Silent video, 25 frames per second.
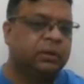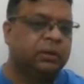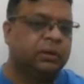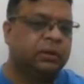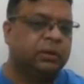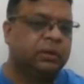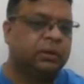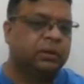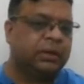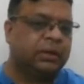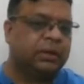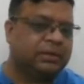
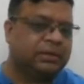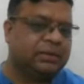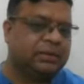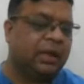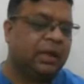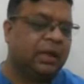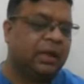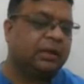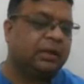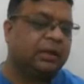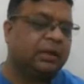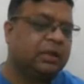
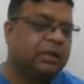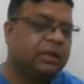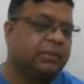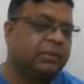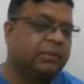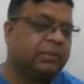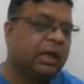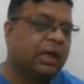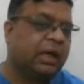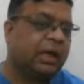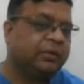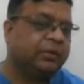personalities
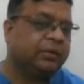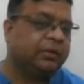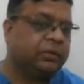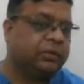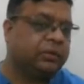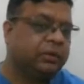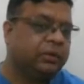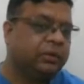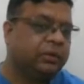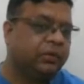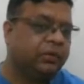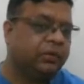by having two
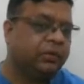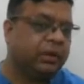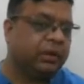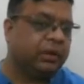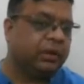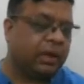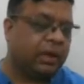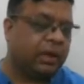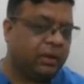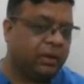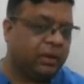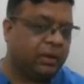different
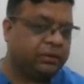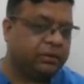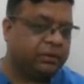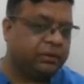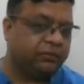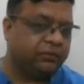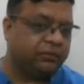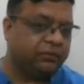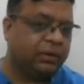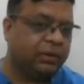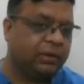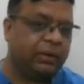accounts
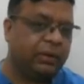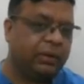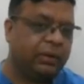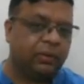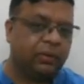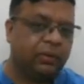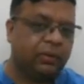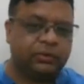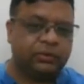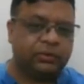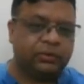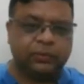if you really
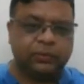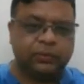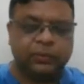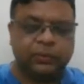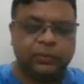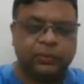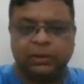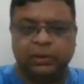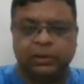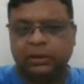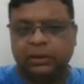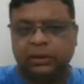want to
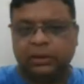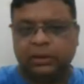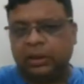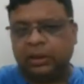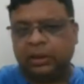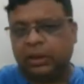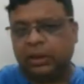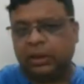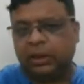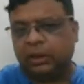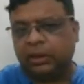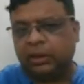
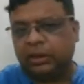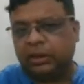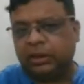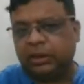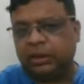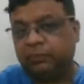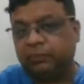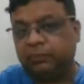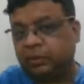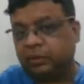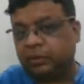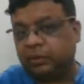
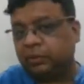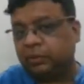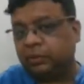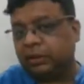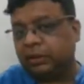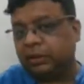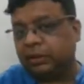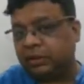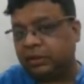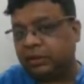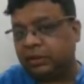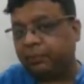keep the two
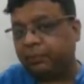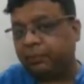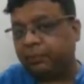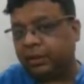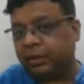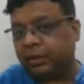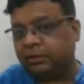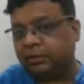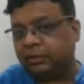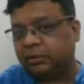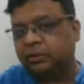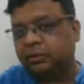things
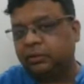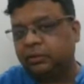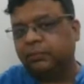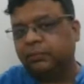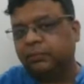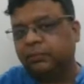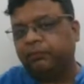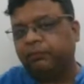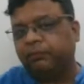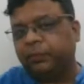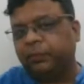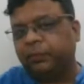separate.
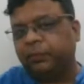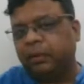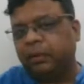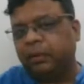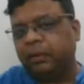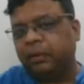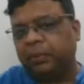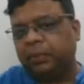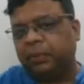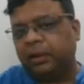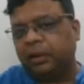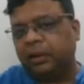
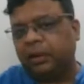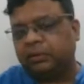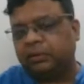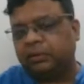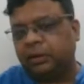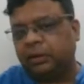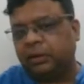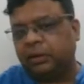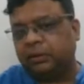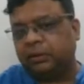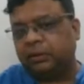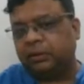But
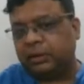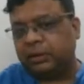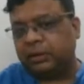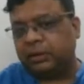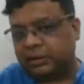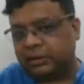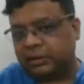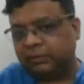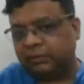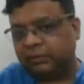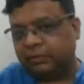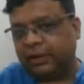this
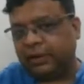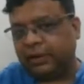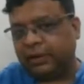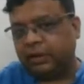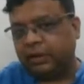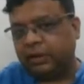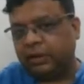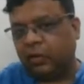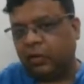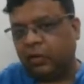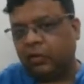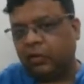is a
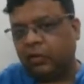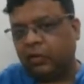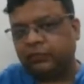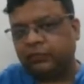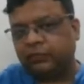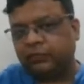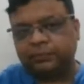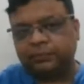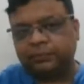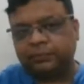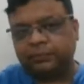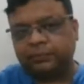way of
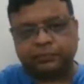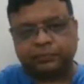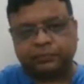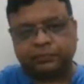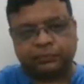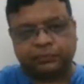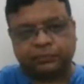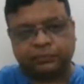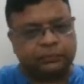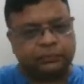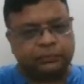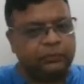
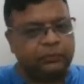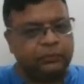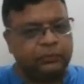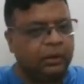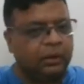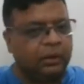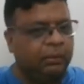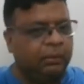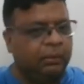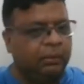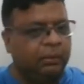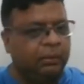
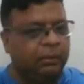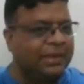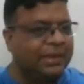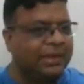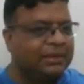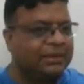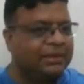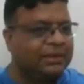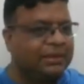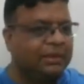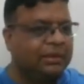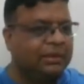
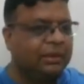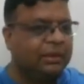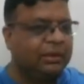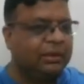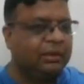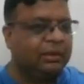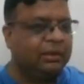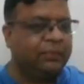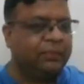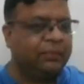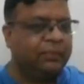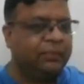
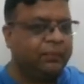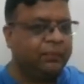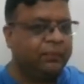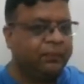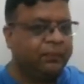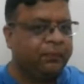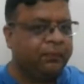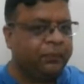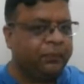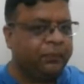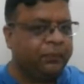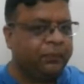basically
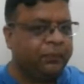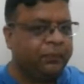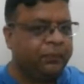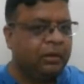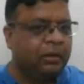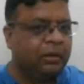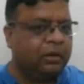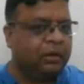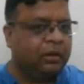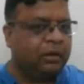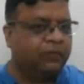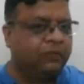
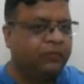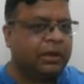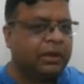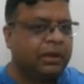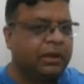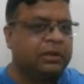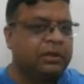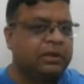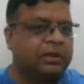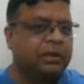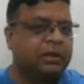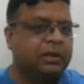
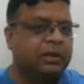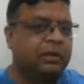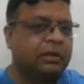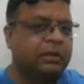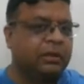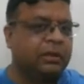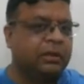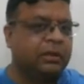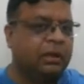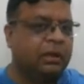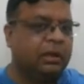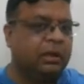reflecting
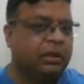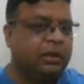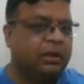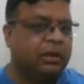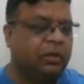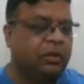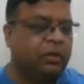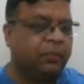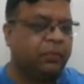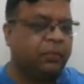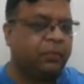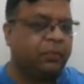
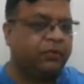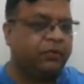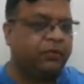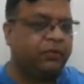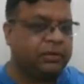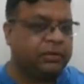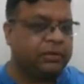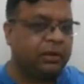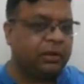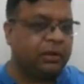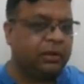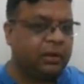your
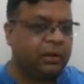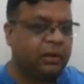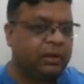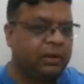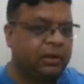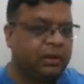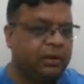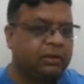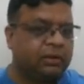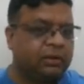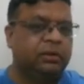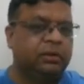professional
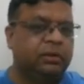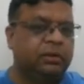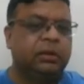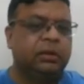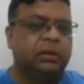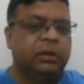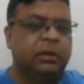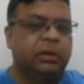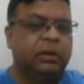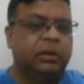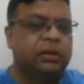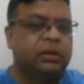conduct.
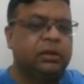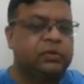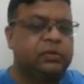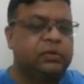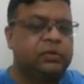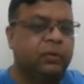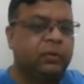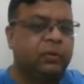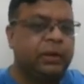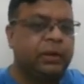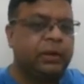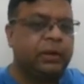
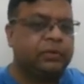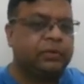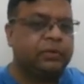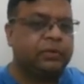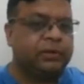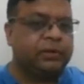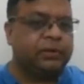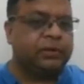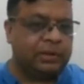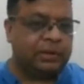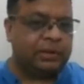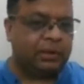So when you
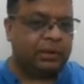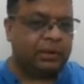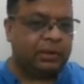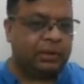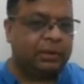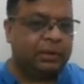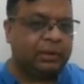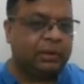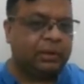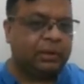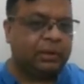say something,